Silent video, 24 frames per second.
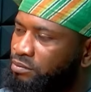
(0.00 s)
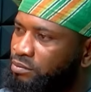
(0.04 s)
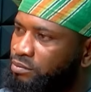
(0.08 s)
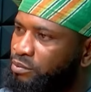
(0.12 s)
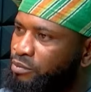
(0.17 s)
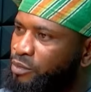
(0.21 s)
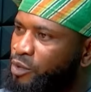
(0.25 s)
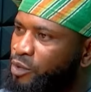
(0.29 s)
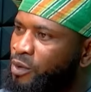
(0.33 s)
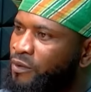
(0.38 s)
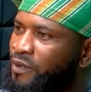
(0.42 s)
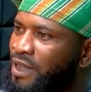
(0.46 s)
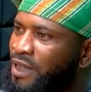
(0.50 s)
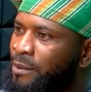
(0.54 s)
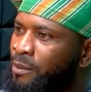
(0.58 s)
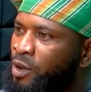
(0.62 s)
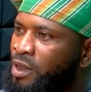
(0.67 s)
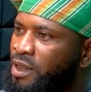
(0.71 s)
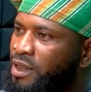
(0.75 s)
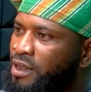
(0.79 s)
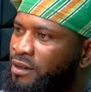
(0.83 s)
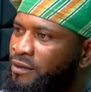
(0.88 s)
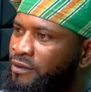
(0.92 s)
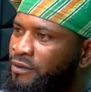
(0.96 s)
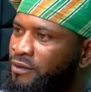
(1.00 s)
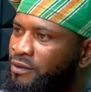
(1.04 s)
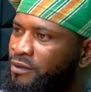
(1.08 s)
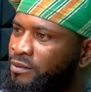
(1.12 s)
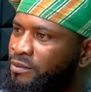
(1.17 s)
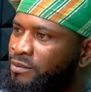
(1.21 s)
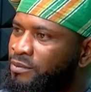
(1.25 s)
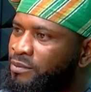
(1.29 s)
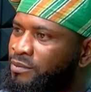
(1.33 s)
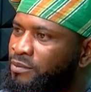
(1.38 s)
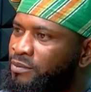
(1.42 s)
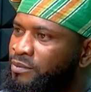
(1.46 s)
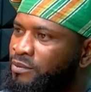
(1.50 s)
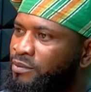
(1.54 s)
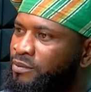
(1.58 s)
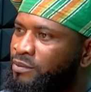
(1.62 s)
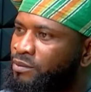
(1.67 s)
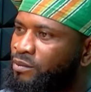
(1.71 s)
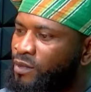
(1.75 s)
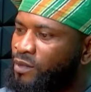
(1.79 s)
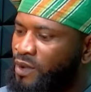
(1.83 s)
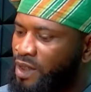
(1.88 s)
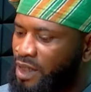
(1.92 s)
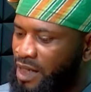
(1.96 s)
proved abortive,
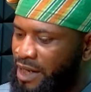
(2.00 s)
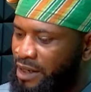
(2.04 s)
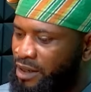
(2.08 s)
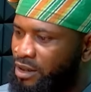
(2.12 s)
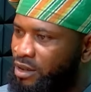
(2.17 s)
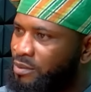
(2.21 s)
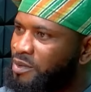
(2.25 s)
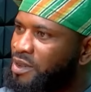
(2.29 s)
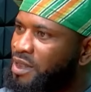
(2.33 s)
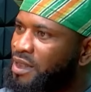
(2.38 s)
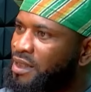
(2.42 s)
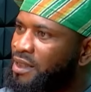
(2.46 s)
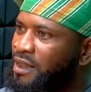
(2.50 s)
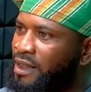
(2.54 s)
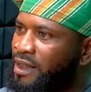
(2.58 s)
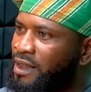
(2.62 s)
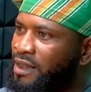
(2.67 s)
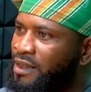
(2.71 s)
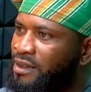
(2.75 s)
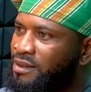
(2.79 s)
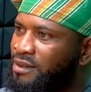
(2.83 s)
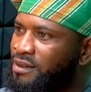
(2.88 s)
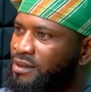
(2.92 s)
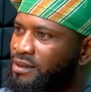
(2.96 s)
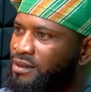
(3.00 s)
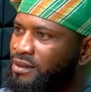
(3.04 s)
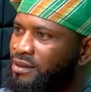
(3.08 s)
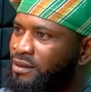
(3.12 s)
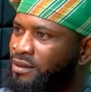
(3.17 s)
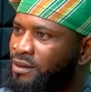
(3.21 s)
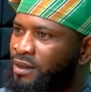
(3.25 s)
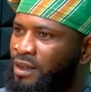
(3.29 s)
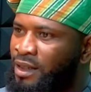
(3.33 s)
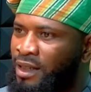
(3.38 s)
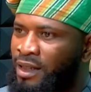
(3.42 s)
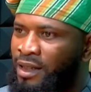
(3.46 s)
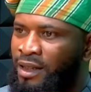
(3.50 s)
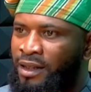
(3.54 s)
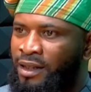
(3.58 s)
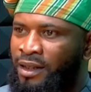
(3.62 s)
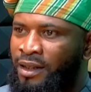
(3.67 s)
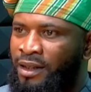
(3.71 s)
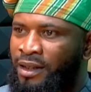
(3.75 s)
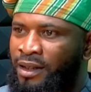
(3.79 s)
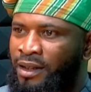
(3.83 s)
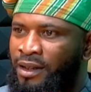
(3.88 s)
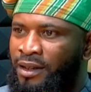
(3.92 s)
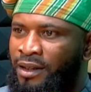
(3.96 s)
and up till date,
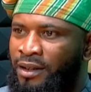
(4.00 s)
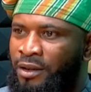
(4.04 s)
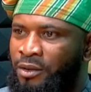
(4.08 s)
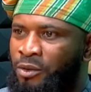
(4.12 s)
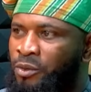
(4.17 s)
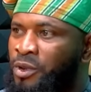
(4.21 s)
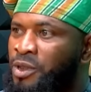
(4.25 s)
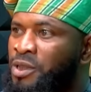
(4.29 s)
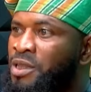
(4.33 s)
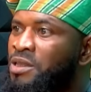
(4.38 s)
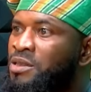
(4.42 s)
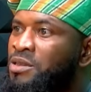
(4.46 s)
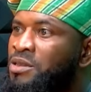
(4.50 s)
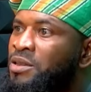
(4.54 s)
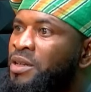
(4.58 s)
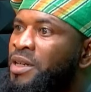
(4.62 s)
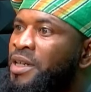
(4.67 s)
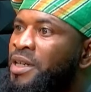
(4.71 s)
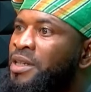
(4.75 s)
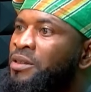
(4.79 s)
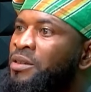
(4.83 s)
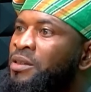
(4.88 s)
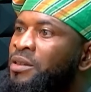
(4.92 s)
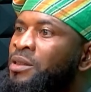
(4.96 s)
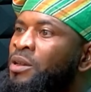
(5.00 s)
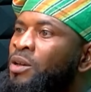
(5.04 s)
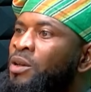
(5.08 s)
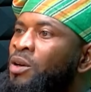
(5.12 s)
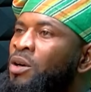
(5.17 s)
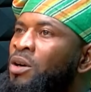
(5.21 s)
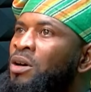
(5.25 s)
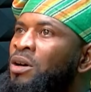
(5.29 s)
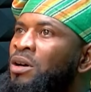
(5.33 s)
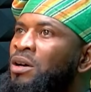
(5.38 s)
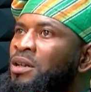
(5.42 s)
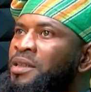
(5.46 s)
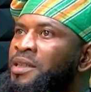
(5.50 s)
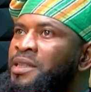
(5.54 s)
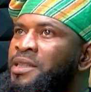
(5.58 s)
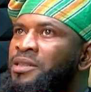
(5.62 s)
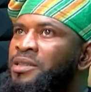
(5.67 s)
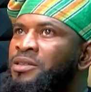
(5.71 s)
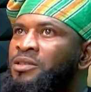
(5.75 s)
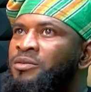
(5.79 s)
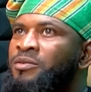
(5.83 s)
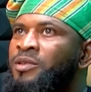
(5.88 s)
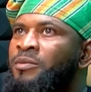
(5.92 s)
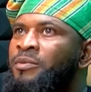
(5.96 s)
we just saw it on all the
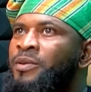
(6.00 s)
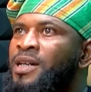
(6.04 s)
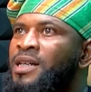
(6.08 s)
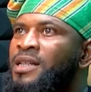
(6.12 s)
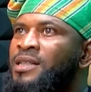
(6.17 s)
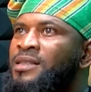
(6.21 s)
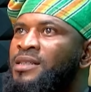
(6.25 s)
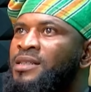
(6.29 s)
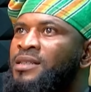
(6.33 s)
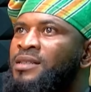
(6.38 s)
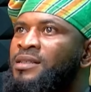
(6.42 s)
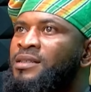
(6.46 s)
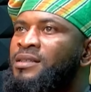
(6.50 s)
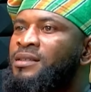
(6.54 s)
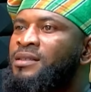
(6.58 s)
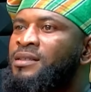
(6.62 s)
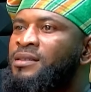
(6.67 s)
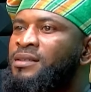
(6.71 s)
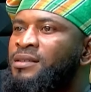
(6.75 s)
newspapers,